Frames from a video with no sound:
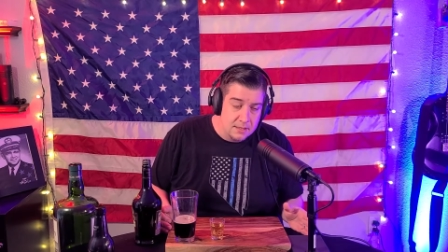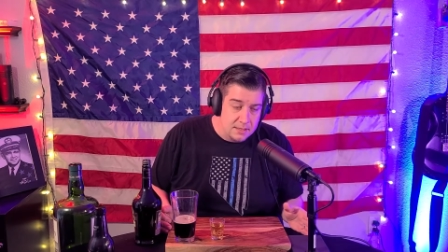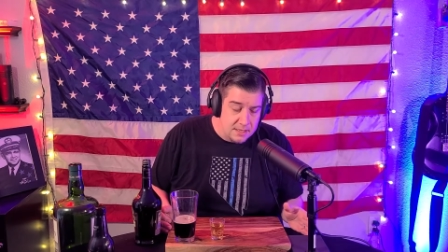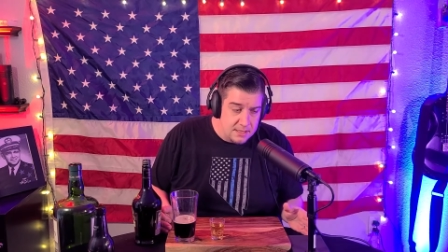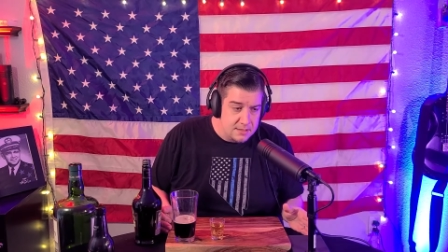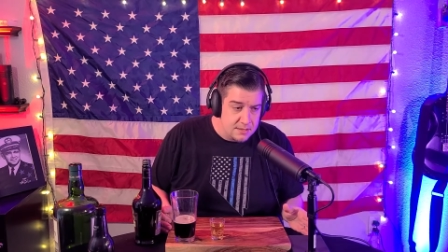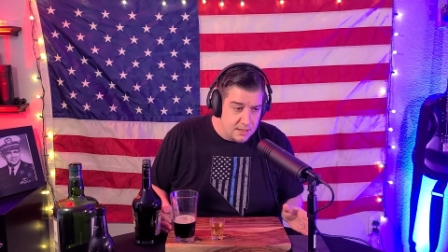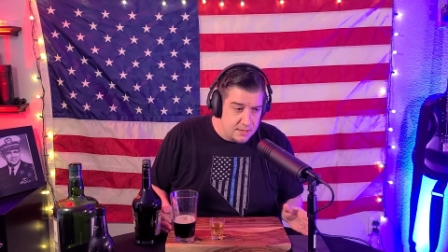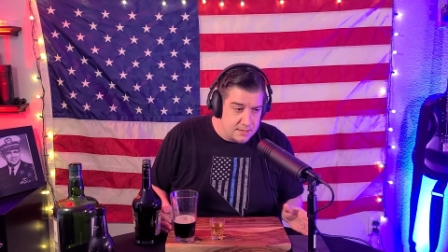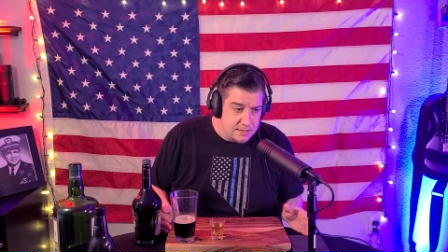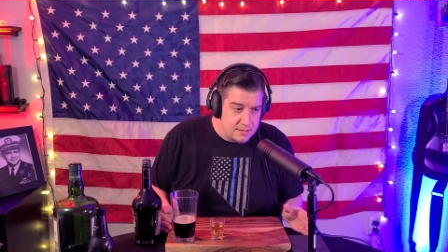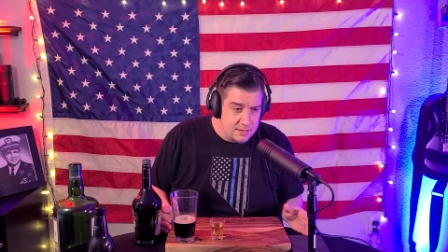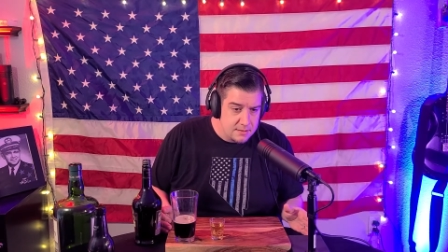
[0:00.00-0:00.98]
It
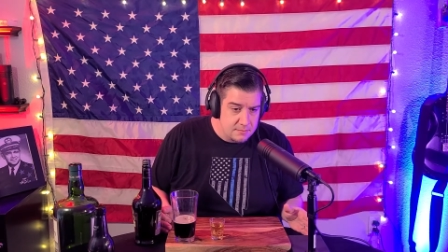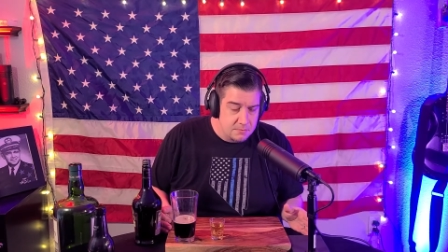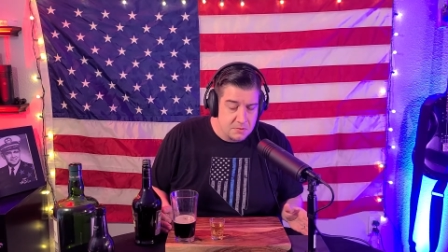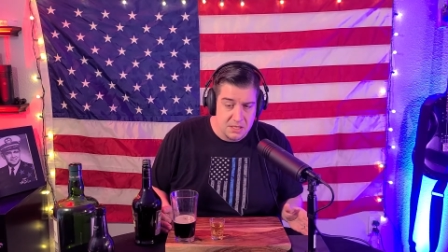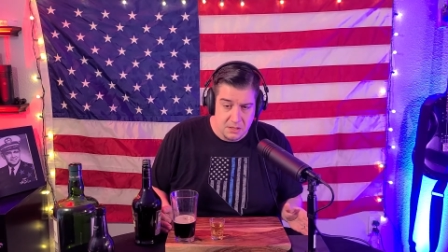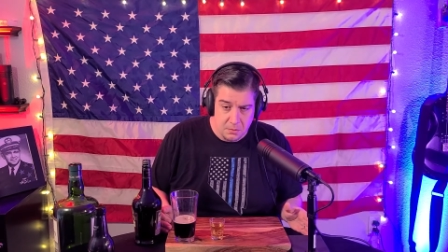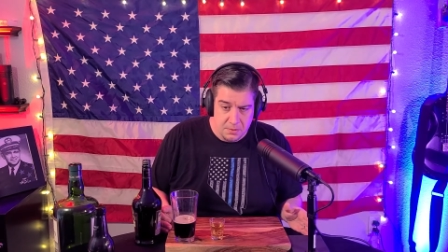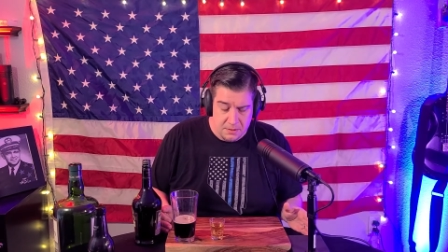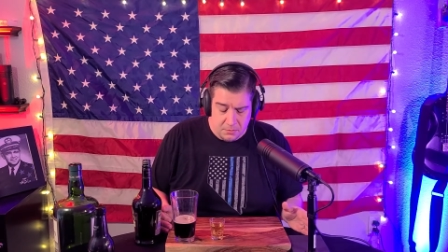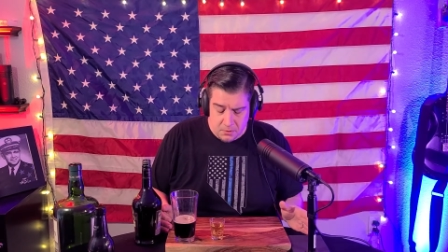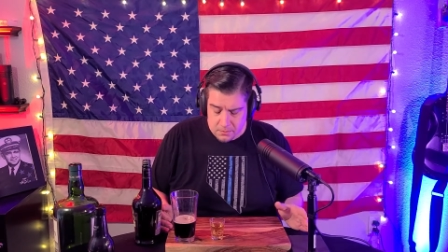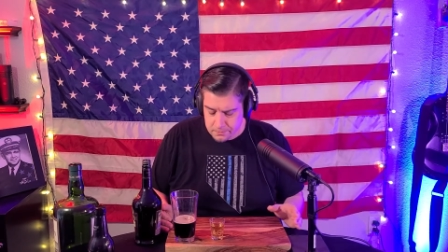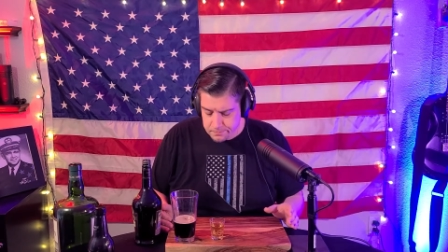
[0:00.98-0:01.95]
does kill
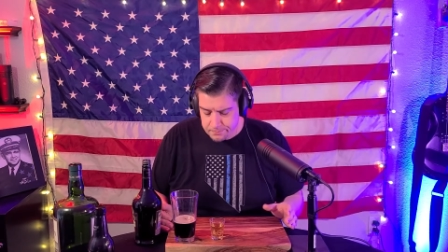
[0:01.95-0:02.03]
people.